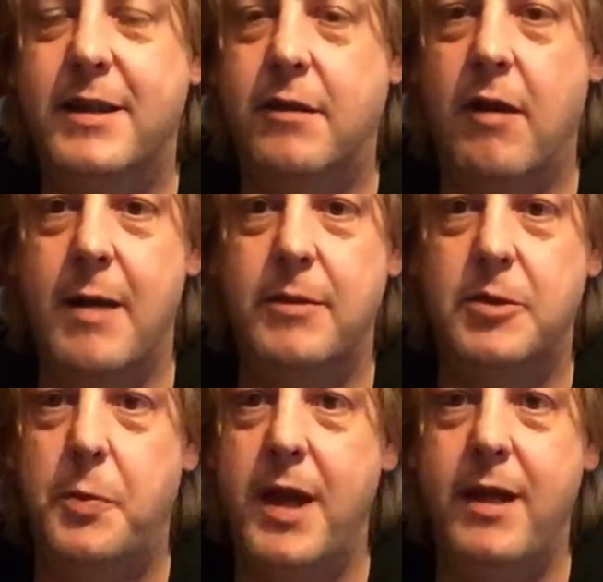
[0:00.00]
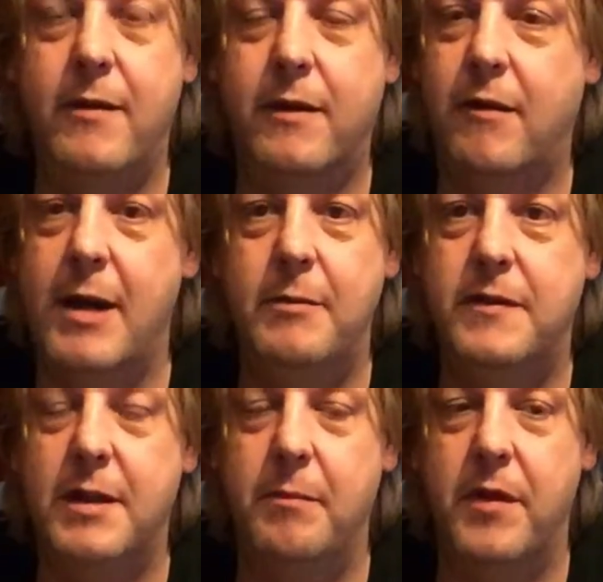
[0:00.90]
a gram of speed or a gram of
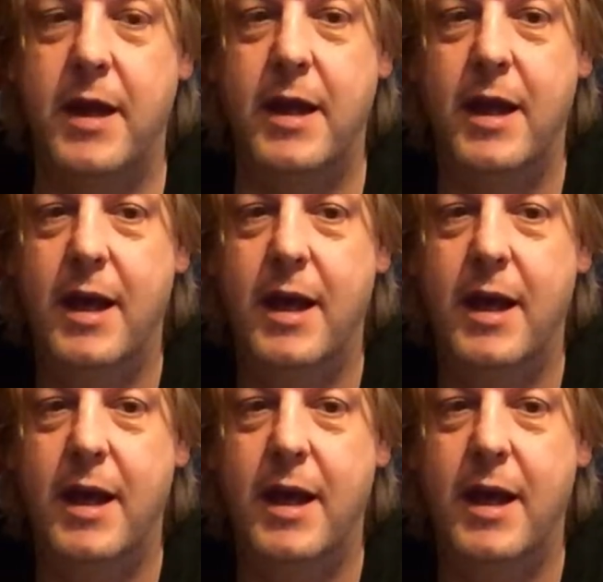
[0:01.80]
something.